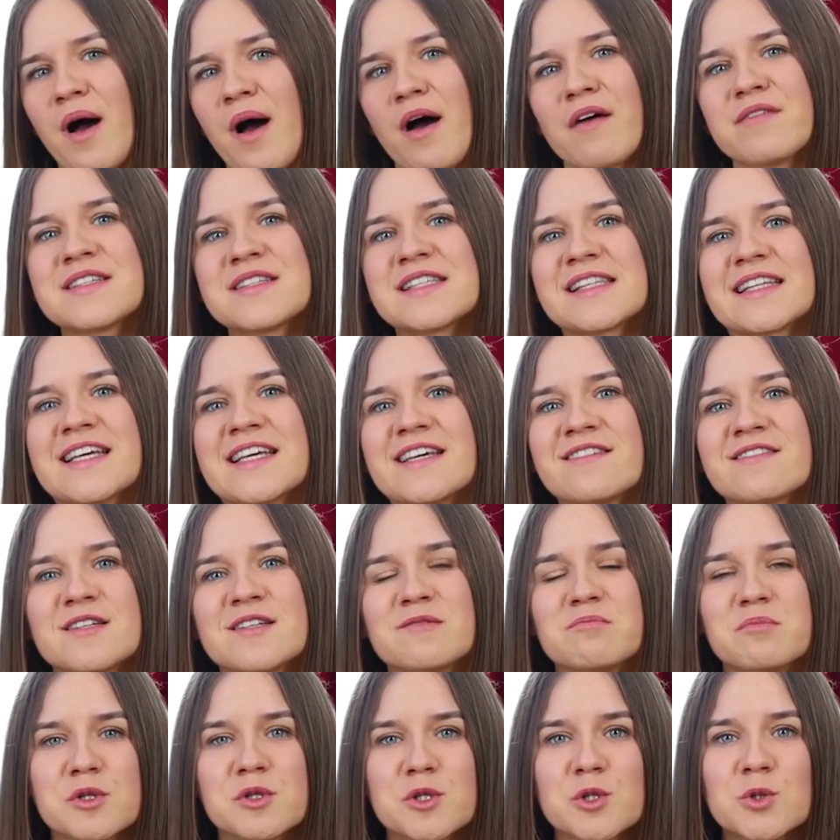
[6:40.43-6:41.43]
Puff sleeves
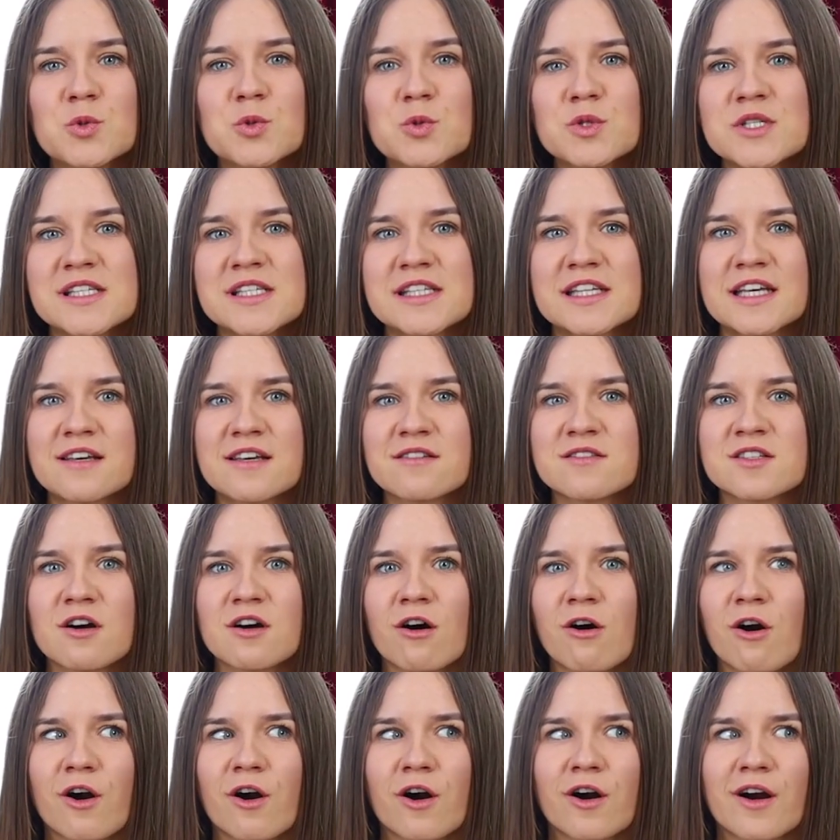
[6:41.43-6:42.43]
and balloon sleeves
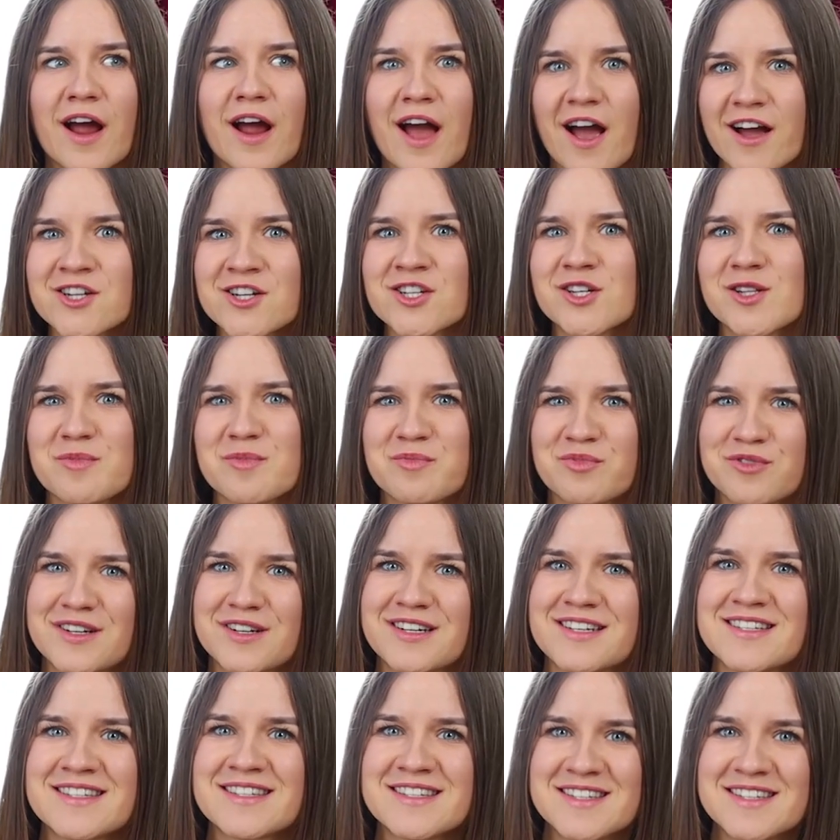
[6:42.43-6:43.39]
are actually pretty